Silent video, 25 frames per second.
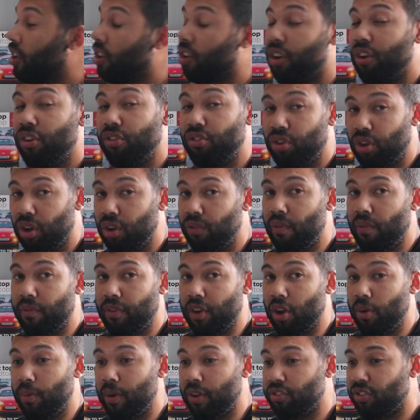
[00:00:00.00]
Q2
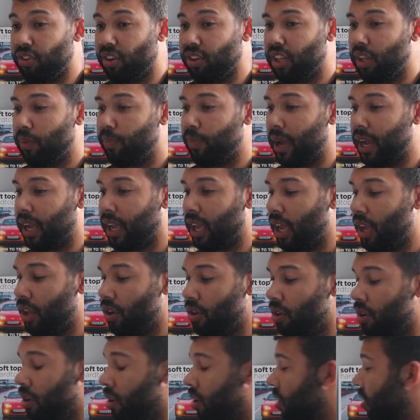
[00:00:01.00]
review, which I did back
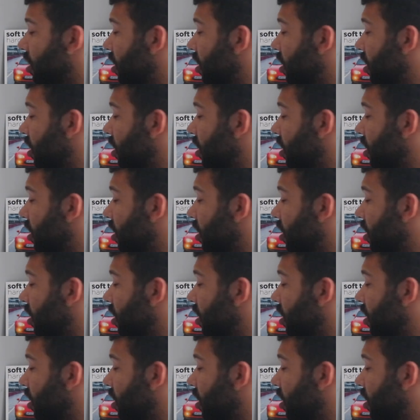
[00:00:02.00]
in